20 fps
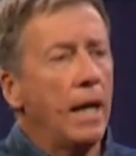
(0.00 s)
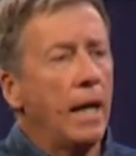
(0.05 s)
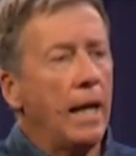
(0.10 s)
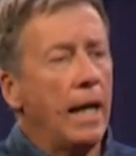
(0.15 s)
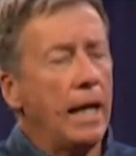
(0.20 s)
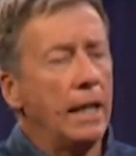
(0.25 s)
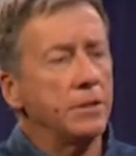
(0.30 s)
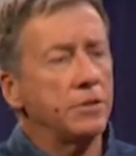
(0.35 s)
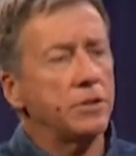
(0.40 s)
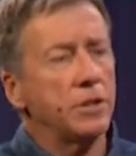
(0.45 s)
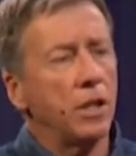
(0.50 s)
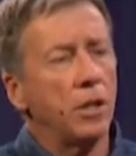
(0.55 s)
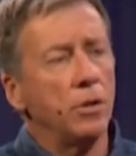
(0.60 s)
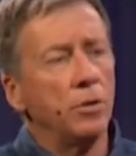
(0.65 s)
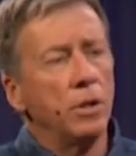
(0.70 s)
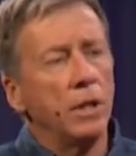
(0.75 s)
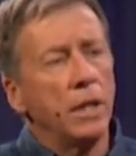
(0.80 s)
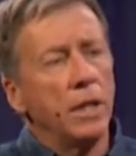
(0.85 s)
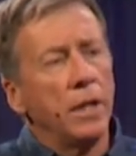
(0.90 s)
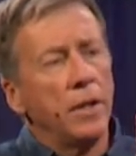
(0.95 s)
And so,
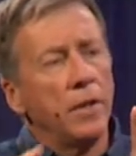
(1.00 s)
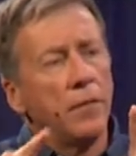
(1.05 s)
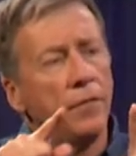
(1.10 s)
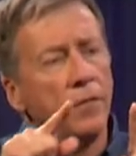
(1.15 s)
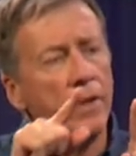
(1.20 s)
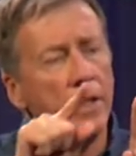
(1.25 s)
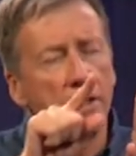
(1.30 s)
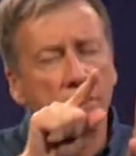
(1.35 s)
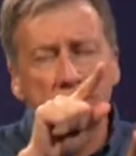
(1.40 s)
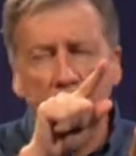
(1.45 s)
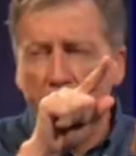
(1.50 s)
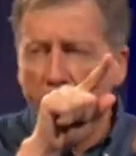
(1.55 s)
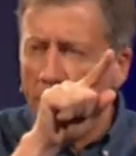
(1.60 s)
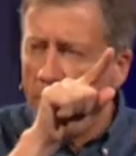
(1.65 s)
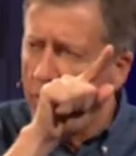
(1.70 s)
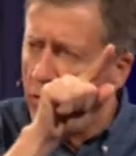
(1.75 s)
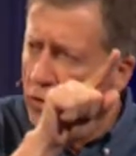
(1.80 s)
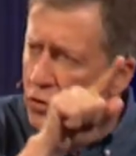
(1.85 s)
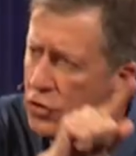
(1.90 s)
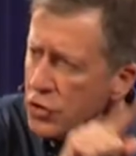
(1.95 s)
this
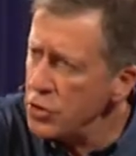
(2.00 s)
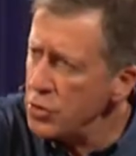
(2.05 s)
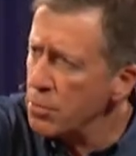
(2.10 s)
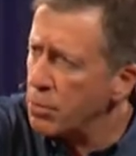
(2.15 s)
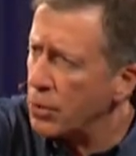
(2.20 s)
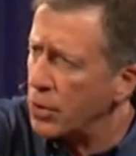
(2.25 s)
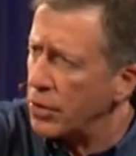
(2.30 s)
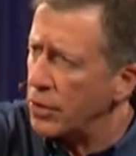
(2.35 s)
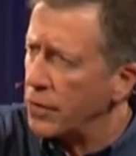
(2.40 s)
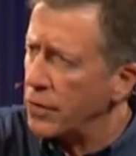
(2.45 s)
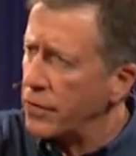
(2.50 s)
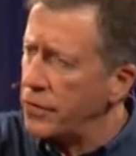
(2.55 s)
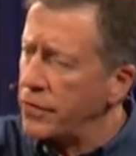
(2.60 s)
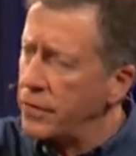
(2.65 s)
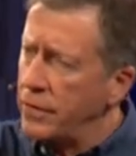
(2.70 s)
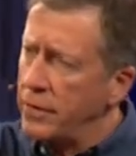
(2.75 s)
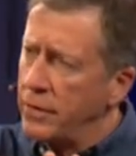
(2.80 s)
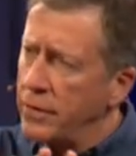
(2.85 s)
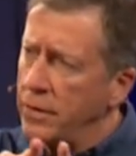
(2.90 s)
new birth